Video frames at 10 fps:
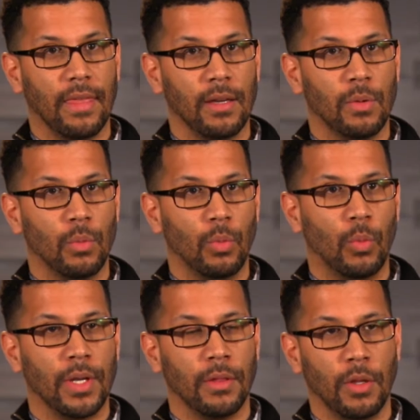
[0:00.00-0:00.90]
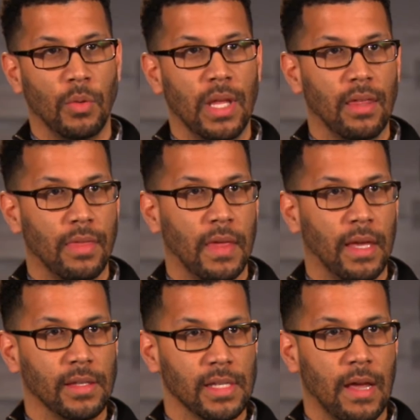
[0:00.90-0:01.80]
think one of the unique
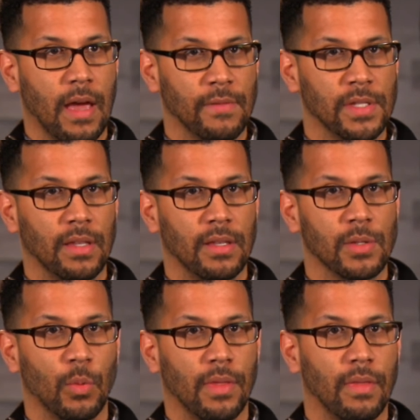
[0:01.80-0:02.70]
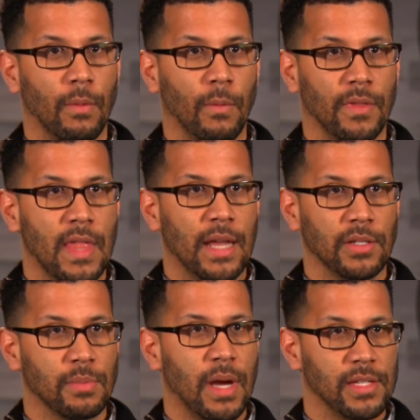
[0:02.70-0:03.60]
things, and I've seen this with not
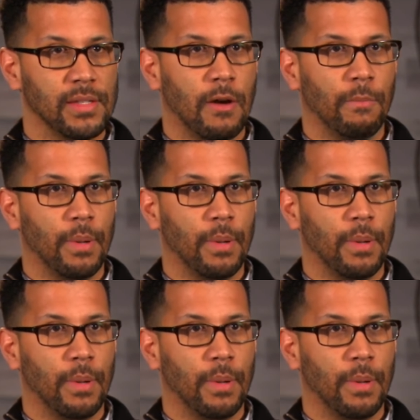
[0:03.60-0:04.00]
just myself,